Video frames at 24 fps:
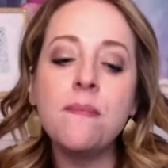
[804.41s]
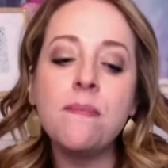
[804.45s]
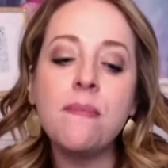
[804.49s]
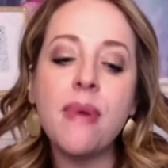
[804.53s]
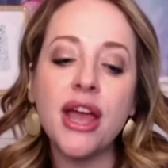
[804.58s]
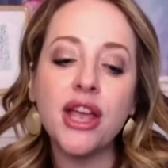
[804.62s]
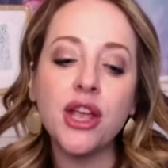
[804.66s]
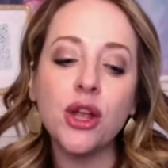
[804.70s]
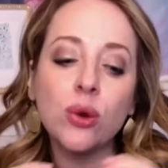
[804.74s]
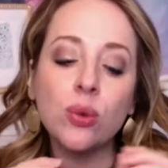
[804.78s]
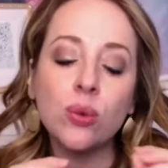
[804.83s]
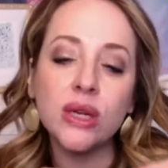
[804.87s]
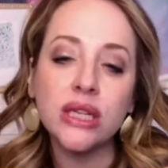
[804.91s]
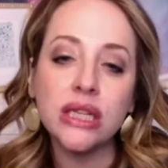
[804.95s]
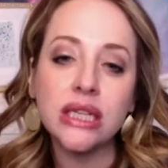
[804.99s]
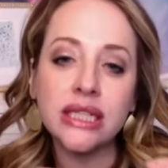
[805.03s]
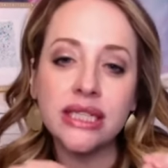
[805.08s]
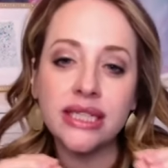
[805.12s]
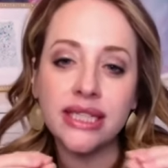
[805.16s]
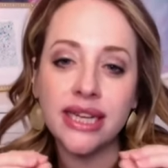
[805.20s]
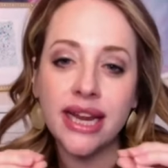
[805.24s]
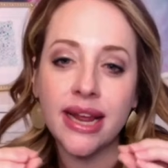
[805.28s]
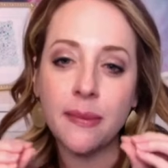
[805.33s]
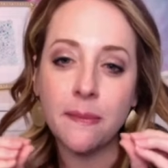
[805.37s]
But your real
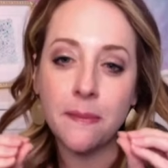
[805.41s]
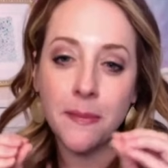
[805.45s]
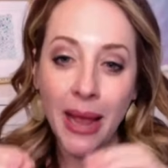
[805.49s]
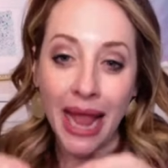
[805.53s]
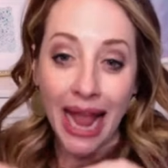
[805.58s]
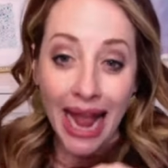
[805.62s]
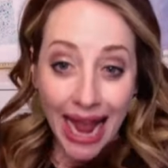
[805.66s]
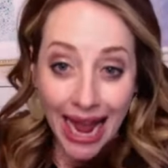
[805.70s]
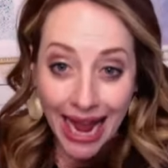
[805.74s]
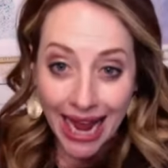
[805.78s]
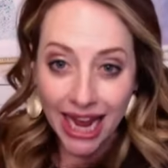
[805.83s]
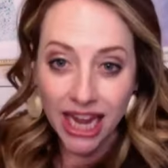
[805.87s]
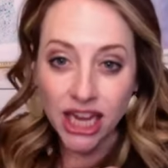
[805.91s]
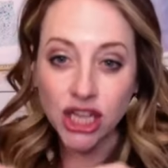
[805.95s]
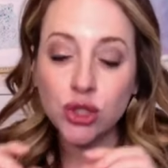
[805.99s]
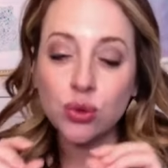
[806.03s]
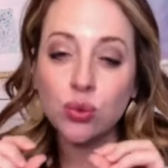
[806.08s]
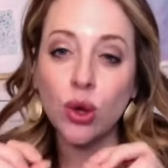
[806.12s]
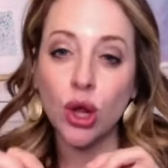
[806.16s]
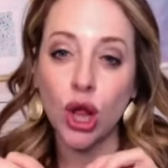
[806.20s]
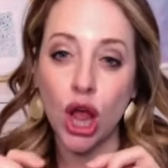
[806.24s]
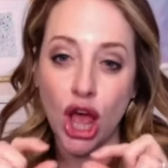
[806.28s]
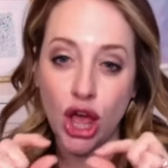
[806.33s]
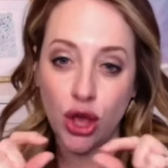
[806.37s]
estate
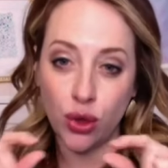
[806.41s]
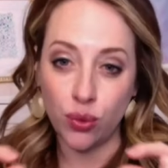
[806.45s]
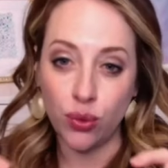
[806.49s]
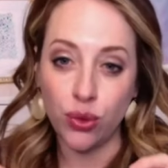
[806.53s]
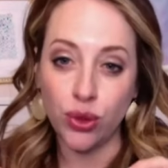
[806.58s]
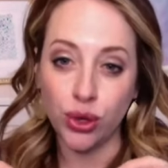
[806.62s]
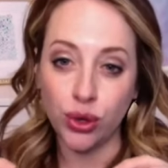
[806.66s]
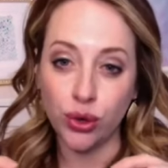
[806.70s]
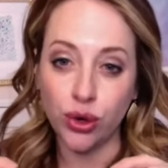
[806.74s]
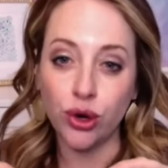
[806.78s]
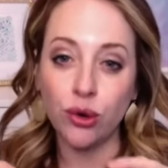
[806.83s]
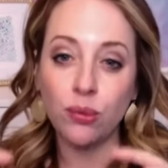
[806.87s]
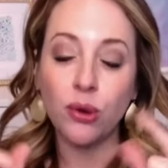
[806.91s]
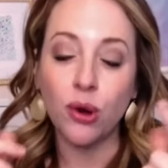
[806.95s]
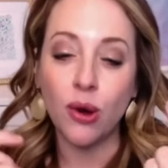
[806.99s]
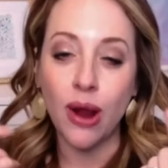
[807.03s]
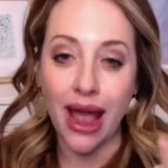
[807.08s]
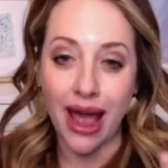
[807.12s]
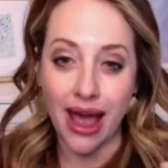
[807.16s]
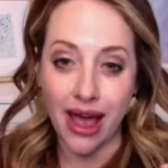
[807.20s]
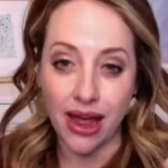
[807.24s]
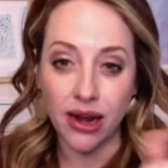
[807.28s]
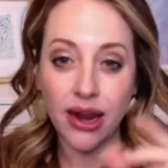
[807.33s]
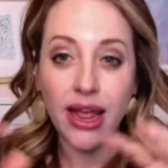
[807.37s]
page will own the group
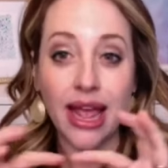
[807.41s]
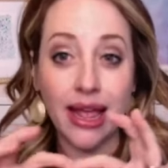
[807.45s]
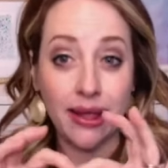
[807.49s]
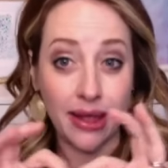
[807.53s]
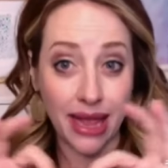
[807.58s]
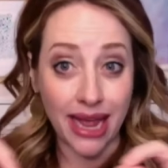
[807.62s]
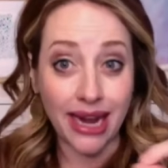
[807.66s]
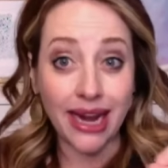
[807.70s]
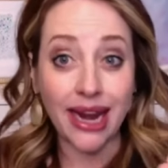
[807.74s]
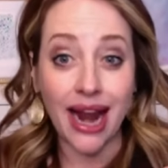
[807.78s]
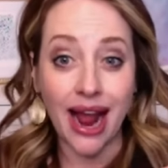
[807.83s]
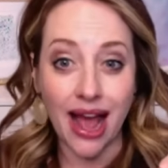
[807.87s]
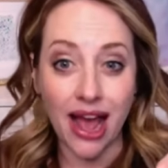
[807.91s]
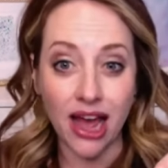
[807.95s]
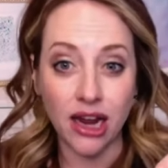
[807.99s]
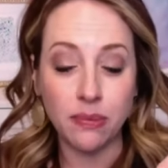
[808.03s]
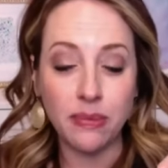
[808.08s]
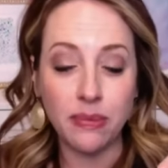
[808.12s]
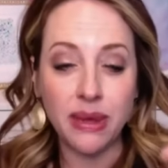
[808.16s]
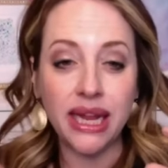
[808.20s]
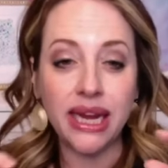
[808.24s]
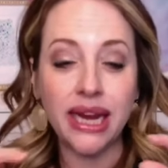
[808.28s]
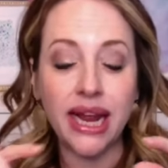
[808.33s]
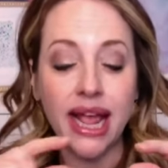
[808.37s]
or at and an
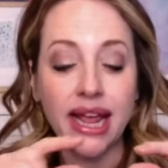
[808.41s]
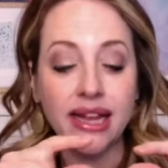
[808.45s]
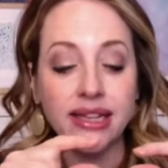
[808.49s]
admin.